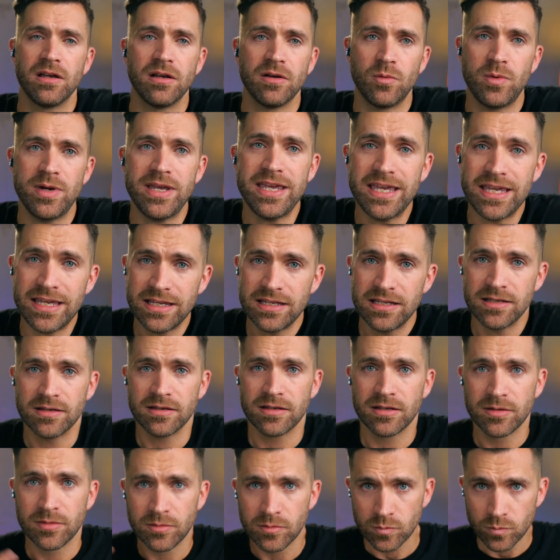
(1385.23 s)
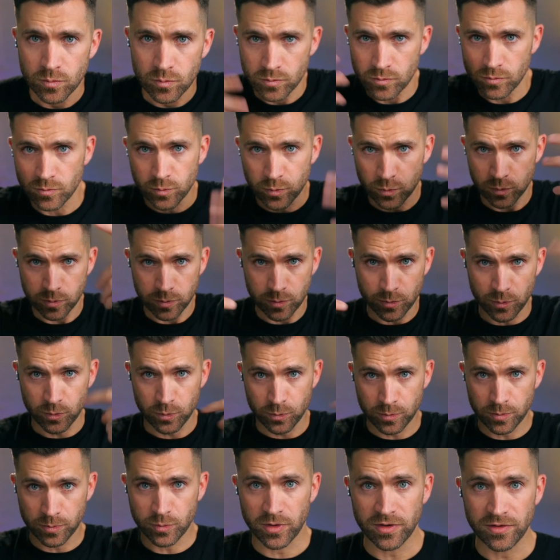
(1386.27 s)
We
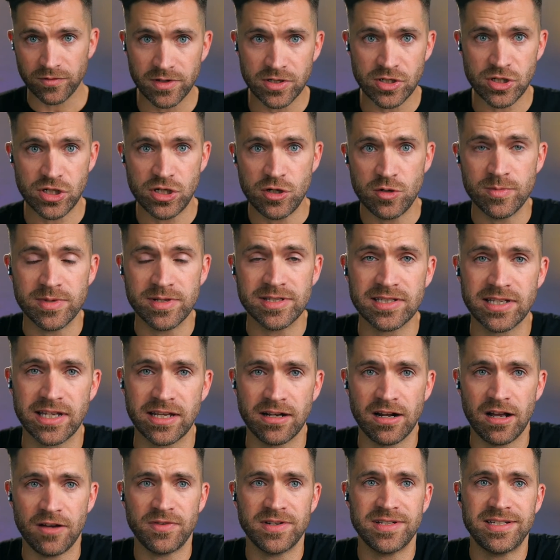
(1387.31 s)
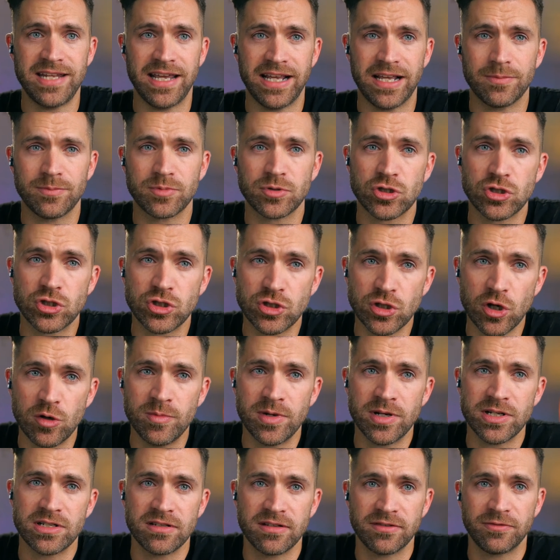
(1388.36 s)
privileged humans can often take up so
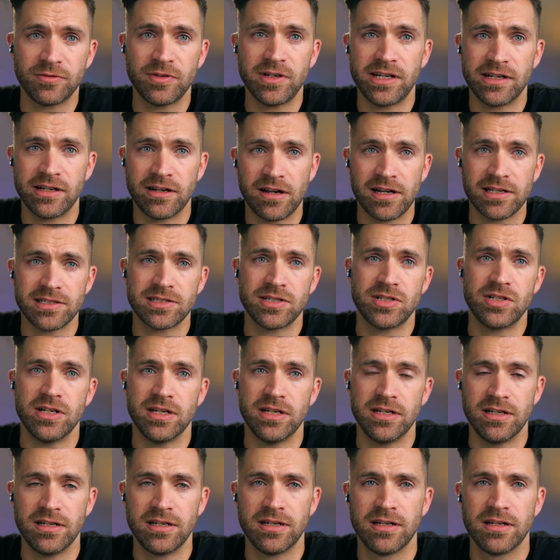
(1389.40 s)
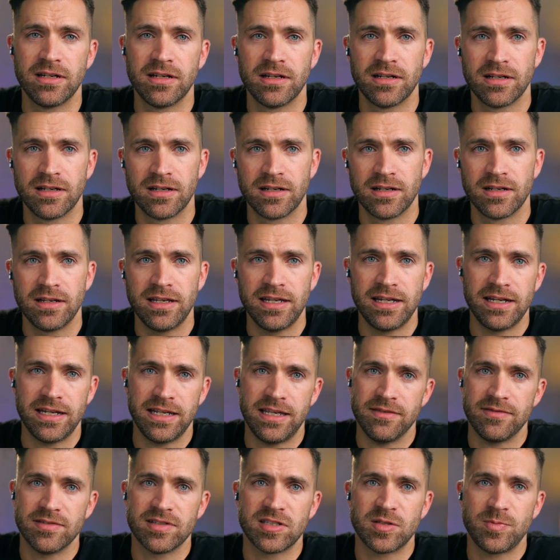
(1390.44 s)
much of the freaking oxygen in a
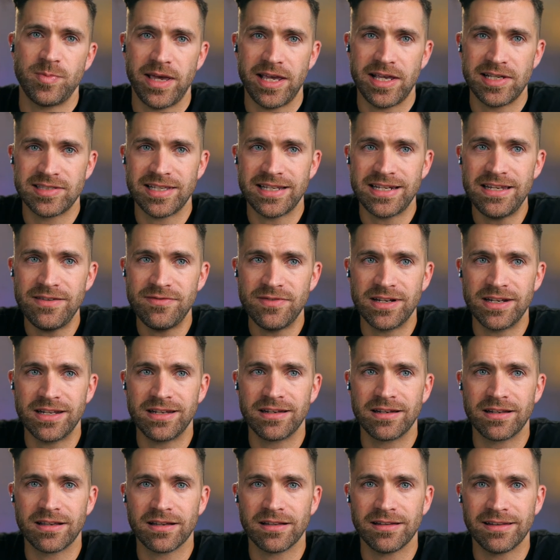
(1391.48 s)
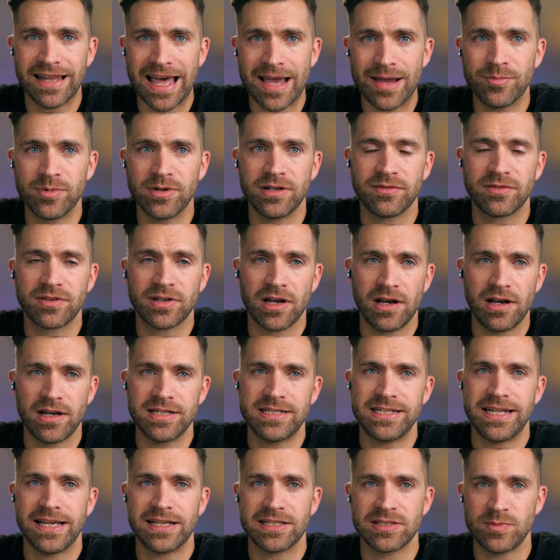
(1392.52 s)
given space that even in collaborative
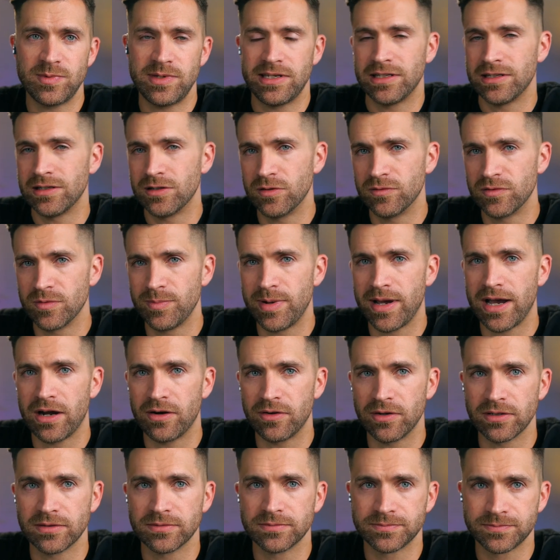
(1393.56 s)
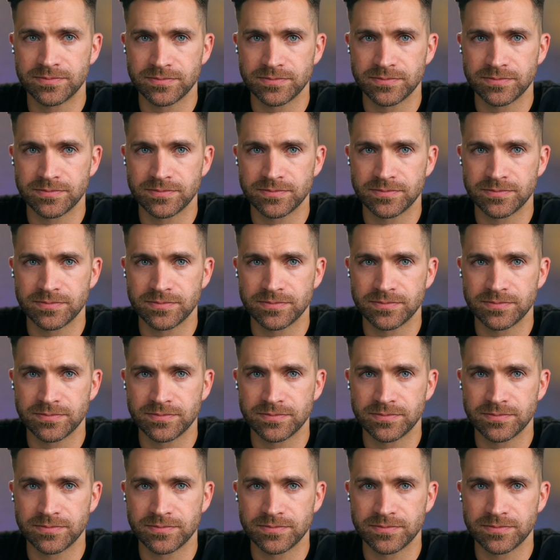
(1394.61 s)
contexts, we can overpower.